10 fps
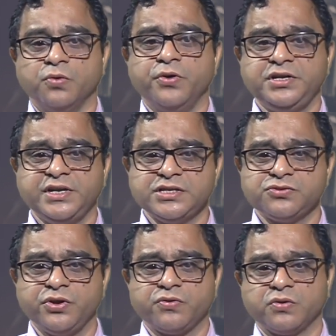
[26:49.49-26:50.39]
With
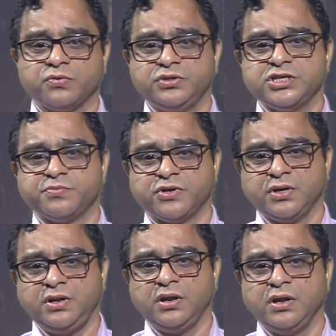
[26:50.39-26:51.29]
this, we conclude this
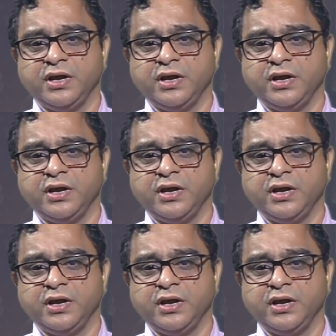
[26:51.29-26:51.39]
module.